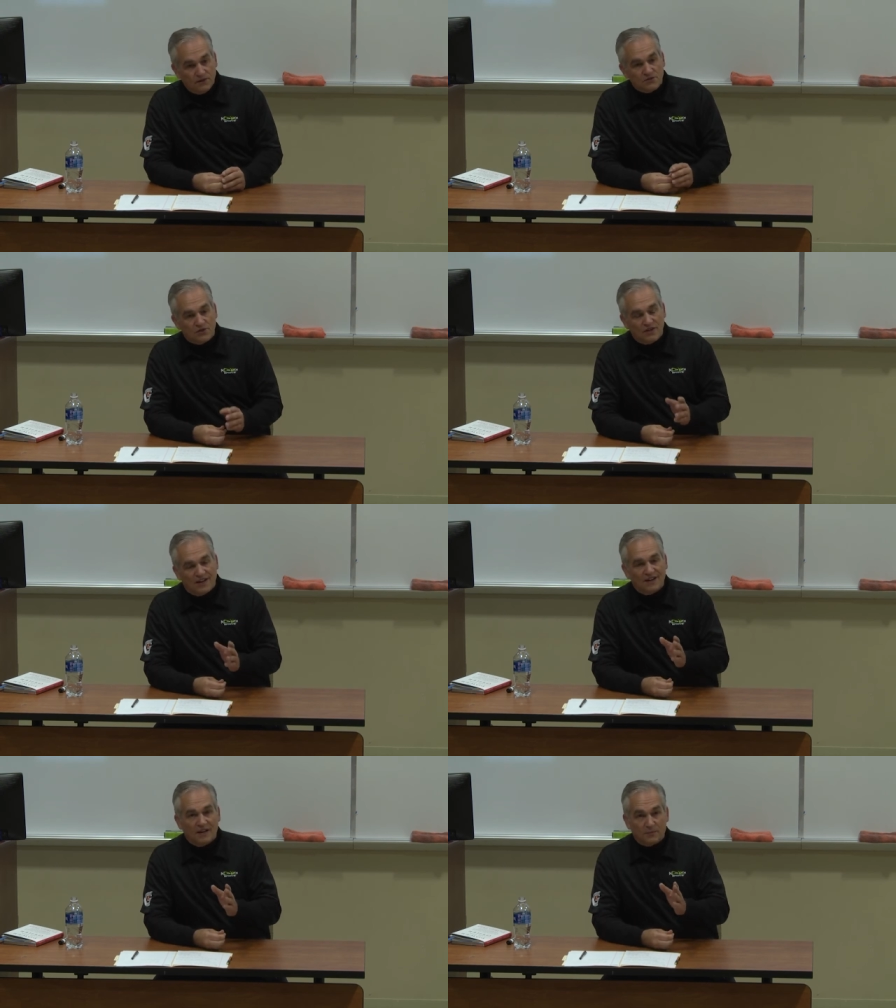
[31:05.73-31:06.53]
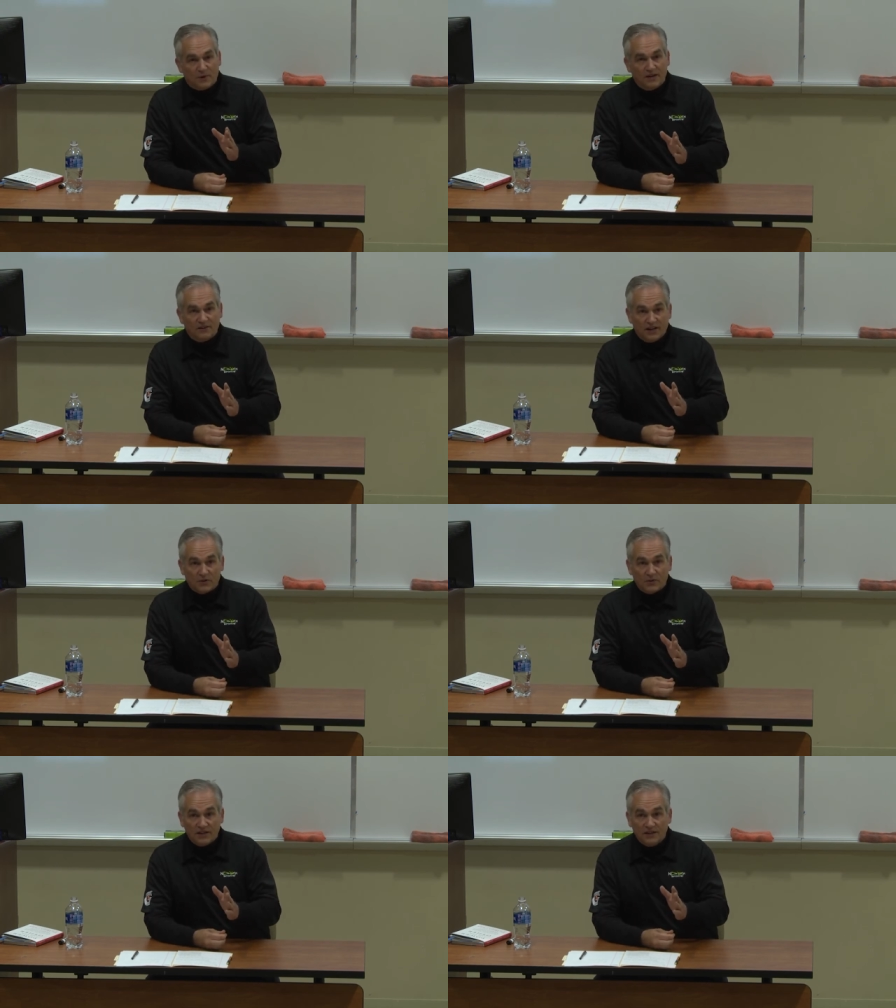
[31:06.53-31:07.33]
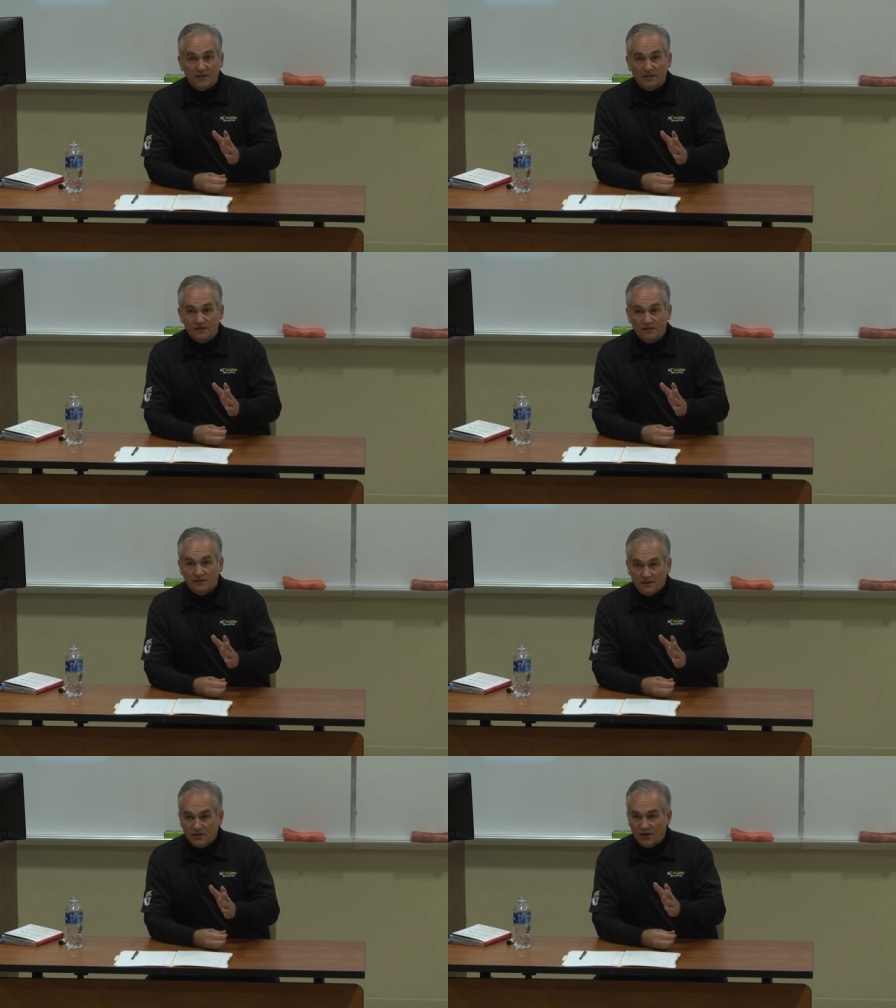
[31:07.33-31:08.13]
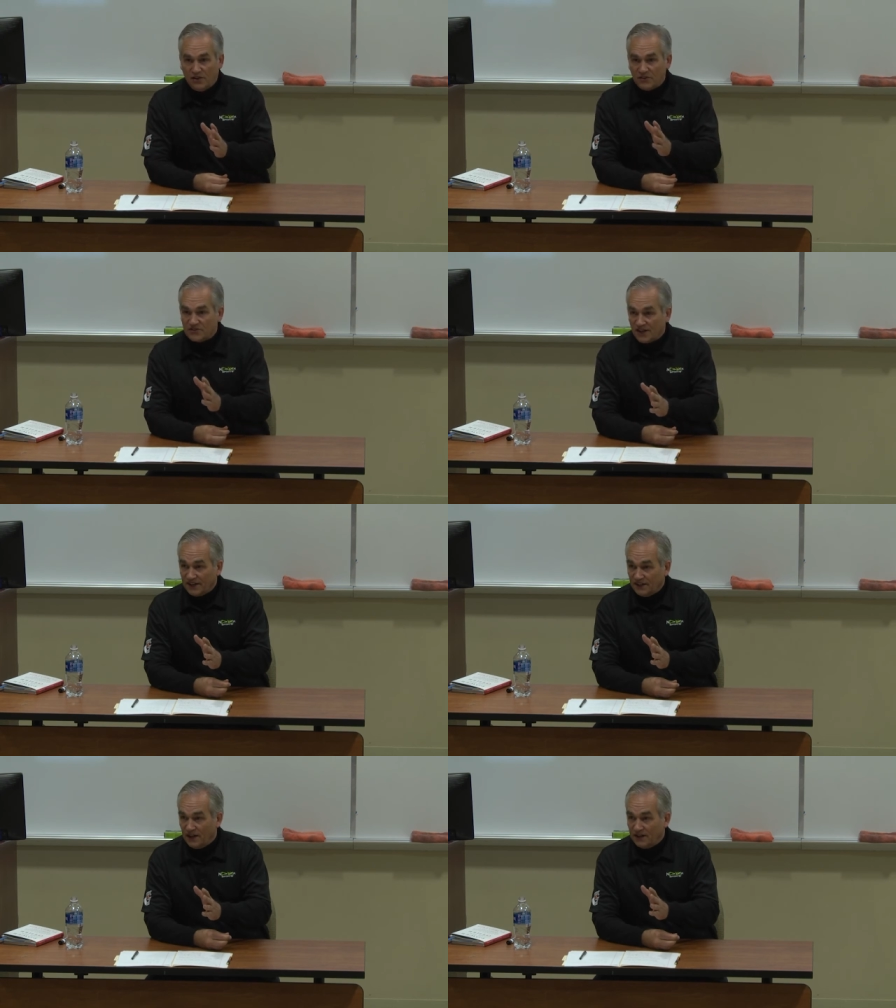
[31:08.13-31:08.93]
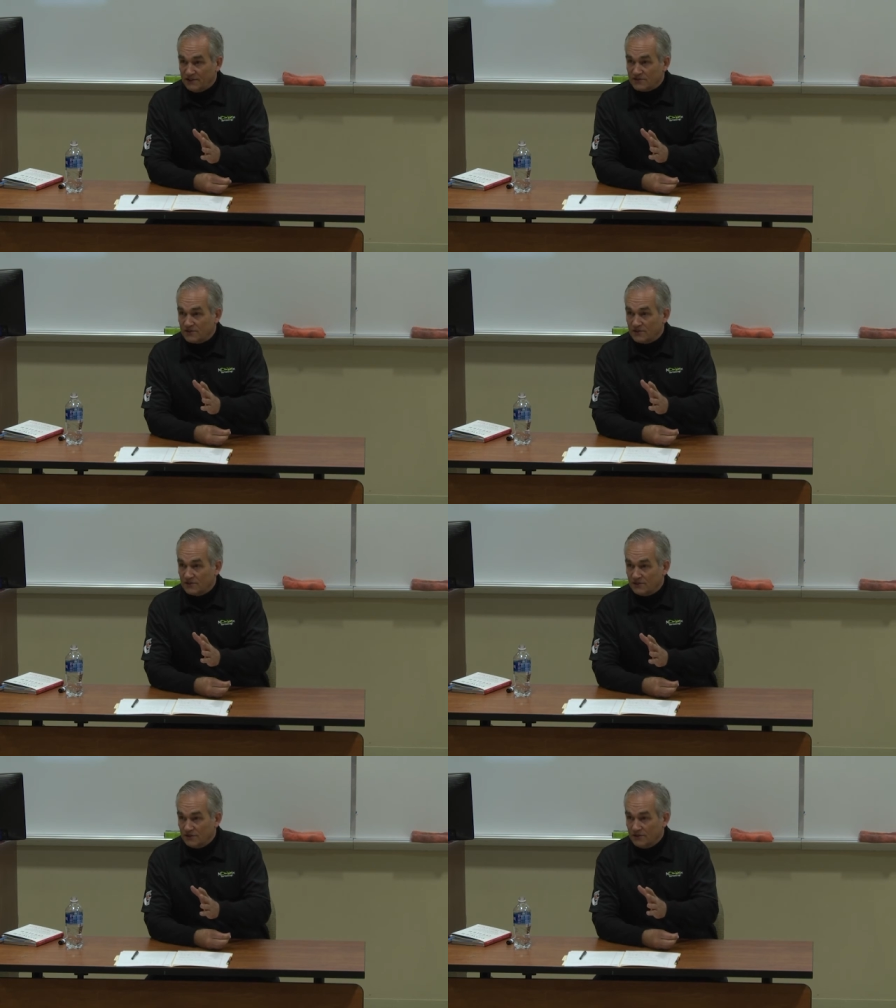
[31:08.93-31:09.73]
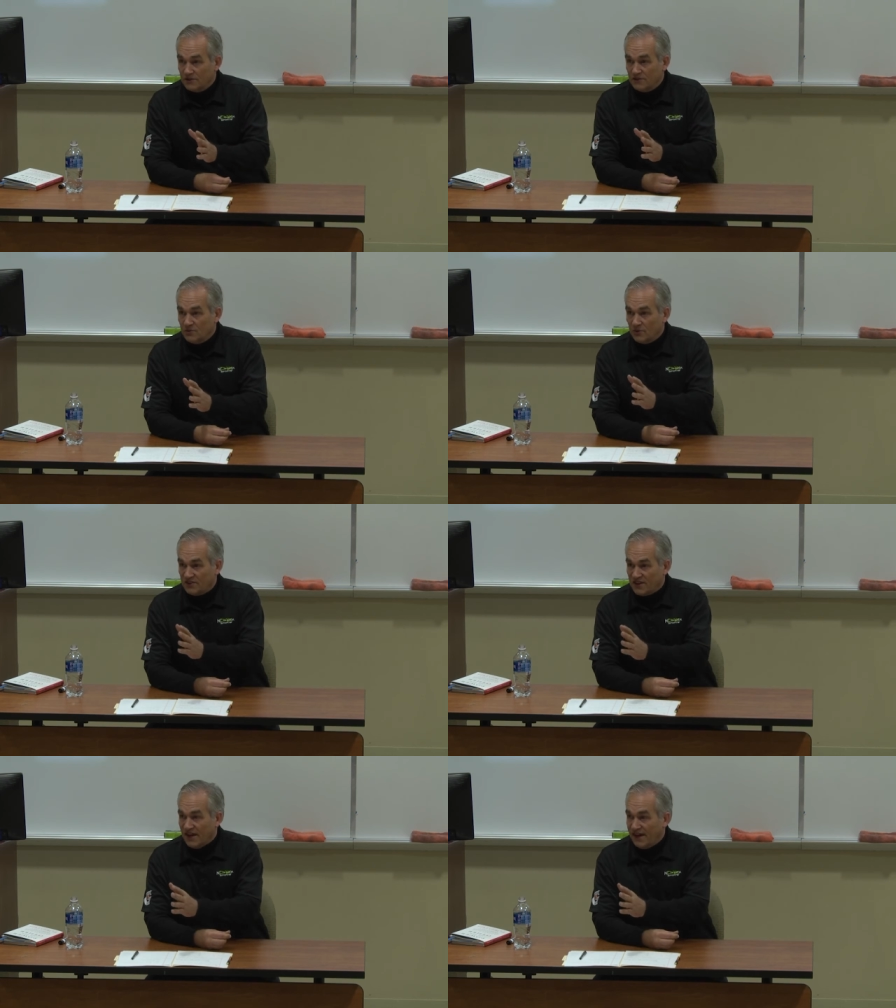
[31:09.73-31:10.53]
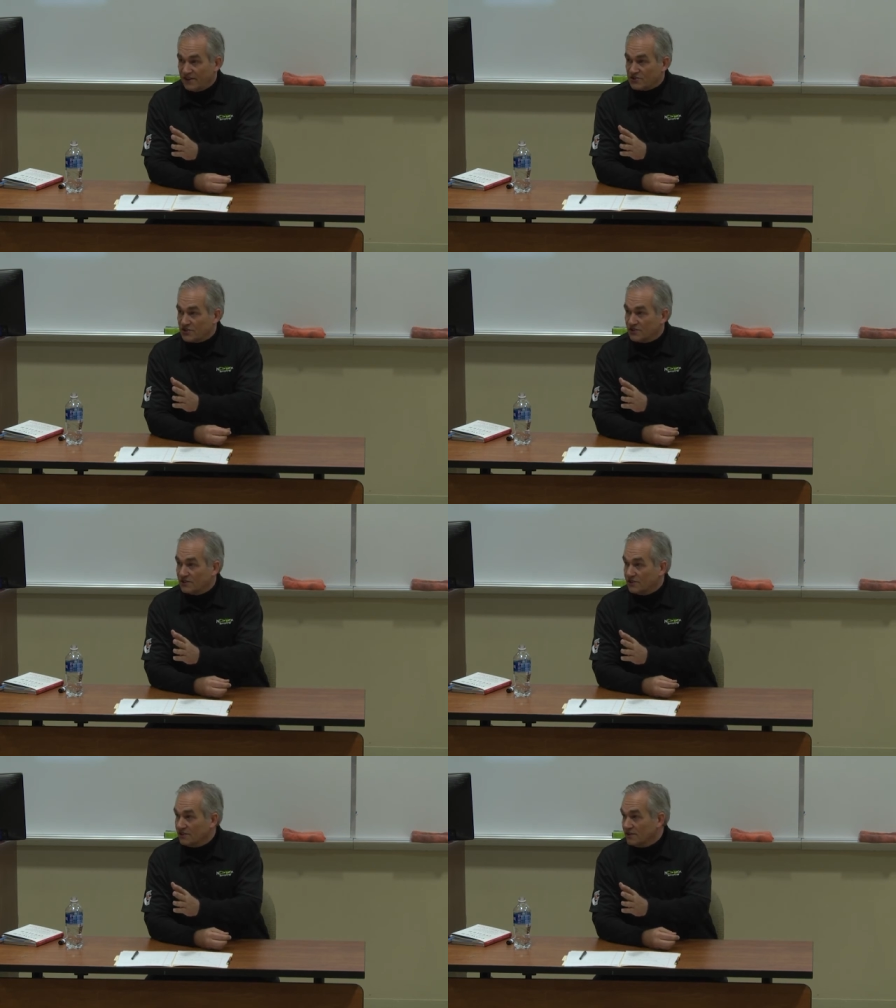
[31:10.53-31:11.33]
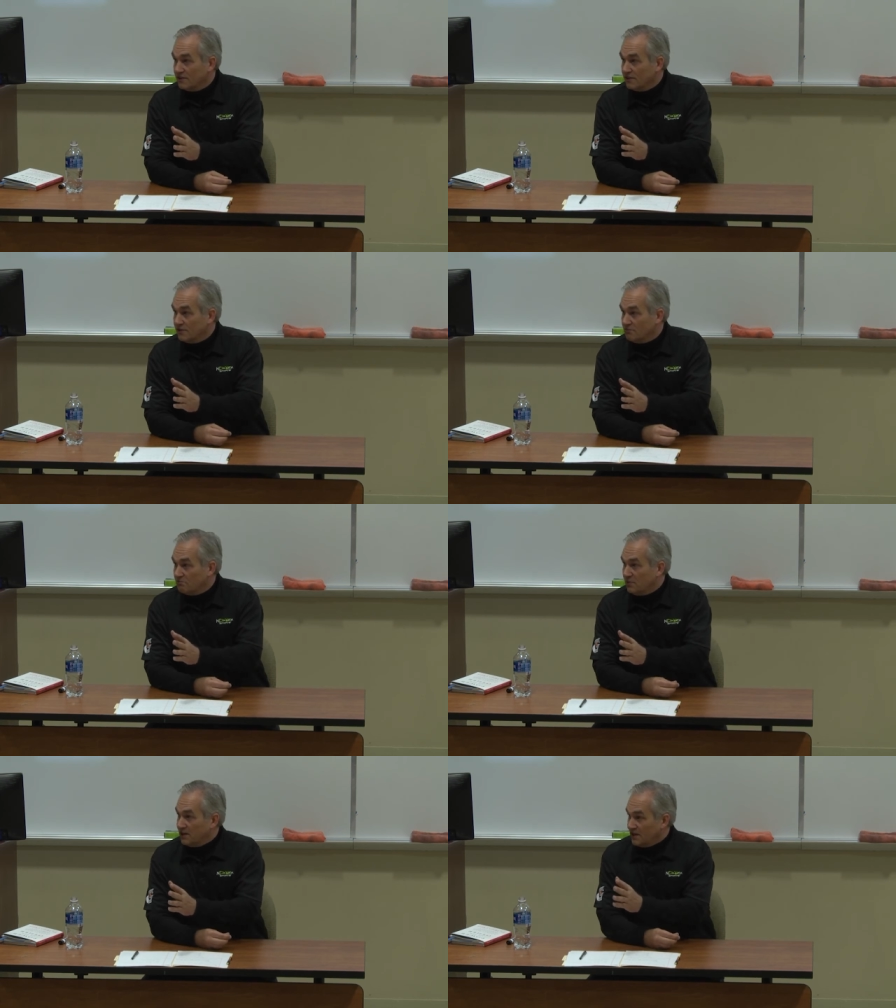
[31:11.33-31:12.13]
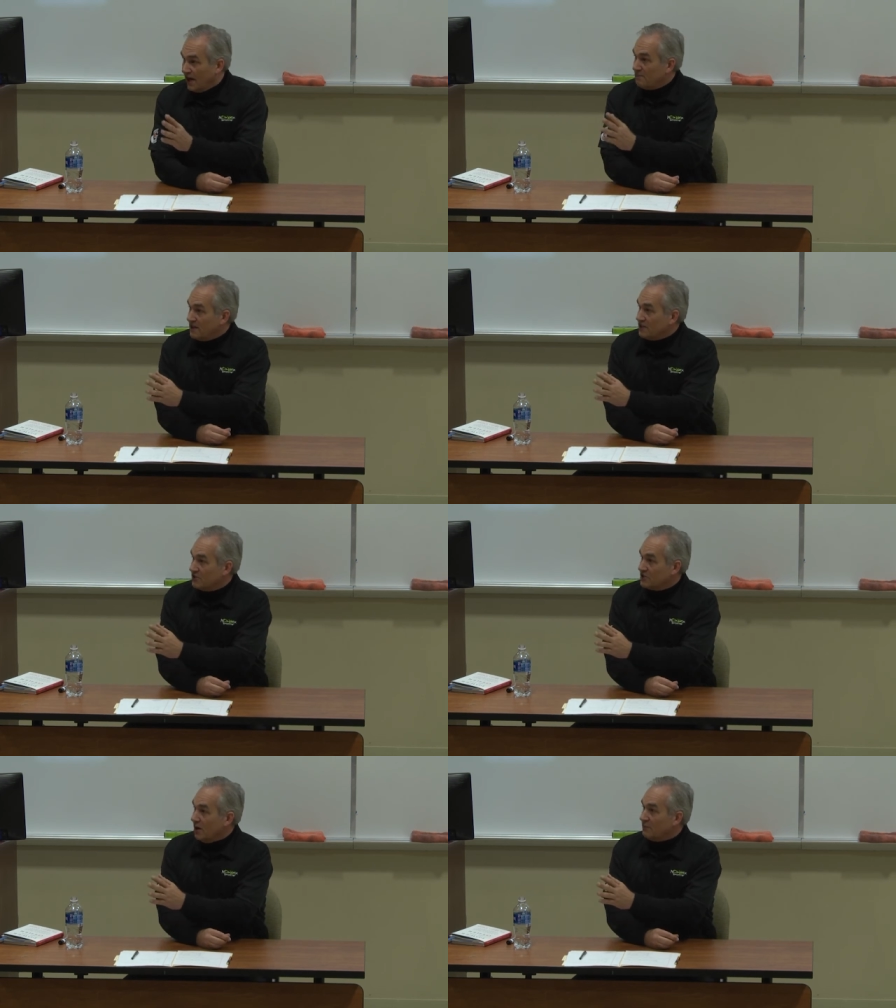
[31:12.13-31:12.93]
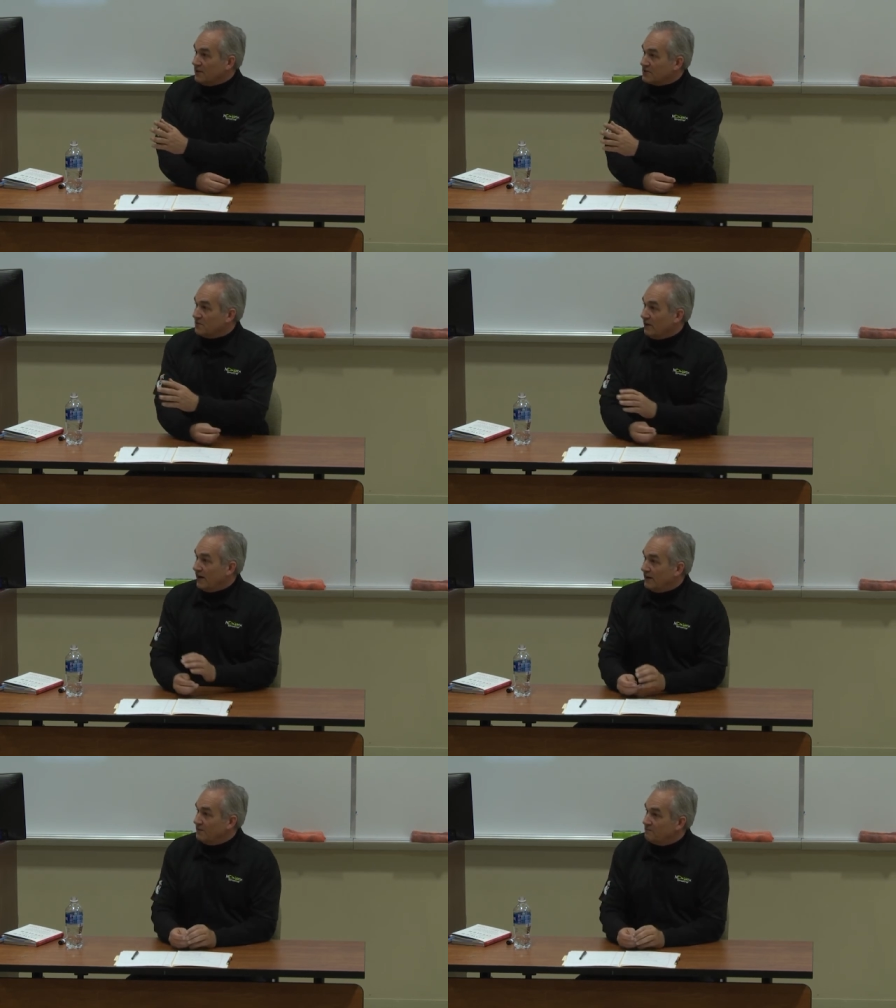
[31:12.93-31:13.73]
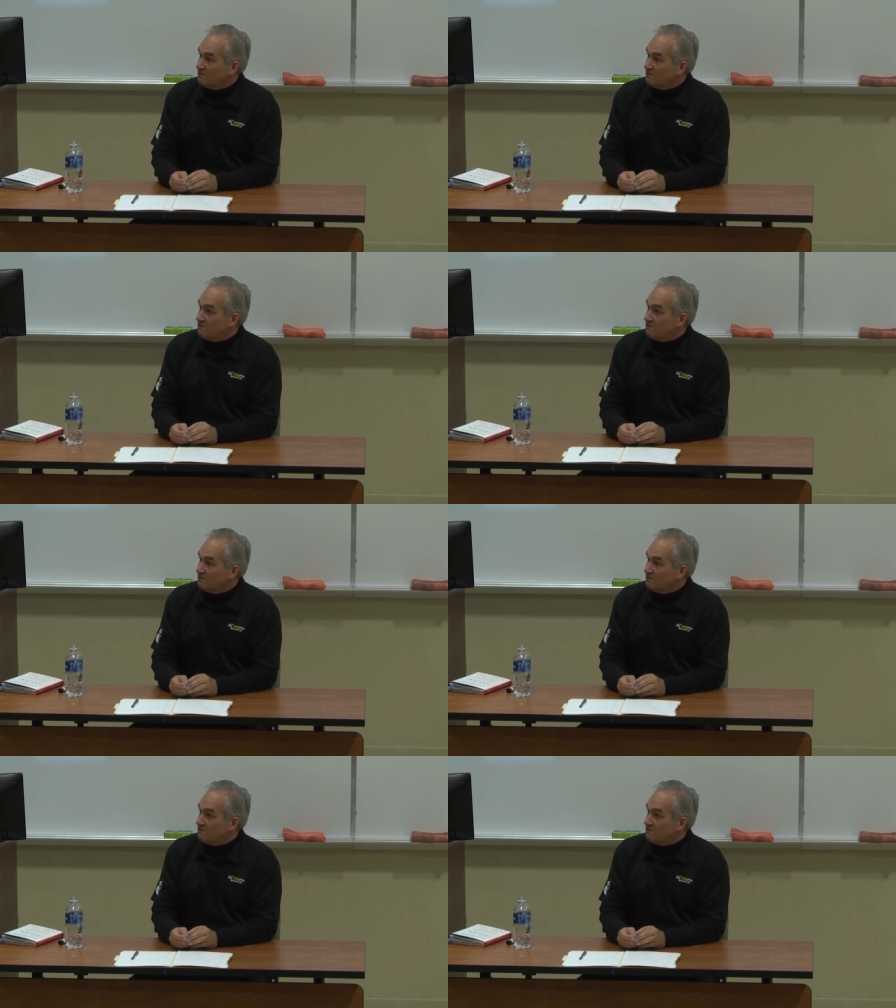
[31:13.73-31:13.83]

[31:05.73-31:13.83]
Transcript: So you had a lot of private equity on the sidelines with cash, but not many good companies to buy.